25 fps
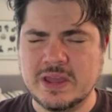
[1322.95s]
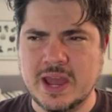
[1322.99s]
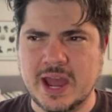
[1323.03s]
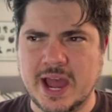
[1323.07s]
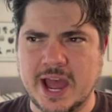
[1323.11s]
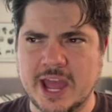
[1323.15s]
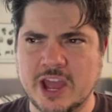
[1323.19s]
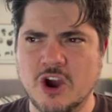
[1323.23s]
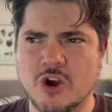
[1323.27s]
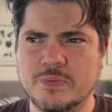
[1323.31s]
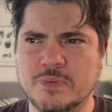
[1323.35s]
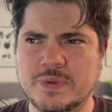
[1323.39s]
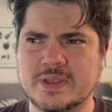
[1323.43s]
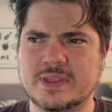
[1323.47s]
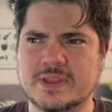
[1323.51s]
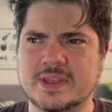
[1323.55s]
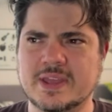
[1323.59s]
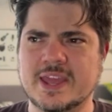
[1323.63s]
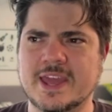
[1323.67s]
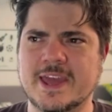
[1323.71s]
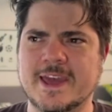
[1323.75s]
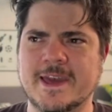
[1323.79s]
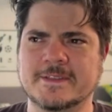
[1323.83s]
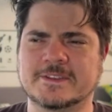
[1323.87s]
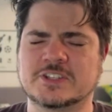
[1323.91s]
I hope
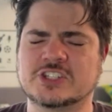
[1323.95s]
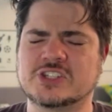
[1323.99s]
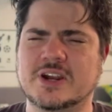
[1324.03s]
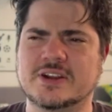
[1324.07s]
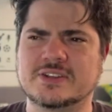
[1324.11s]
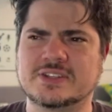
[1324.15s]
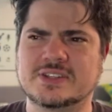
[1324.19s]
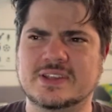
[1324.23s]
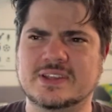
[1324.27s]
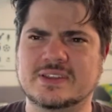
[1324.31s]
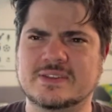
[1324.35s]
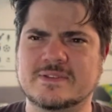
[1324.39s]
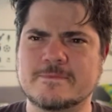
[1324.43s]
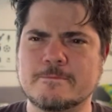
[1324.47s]
it starts.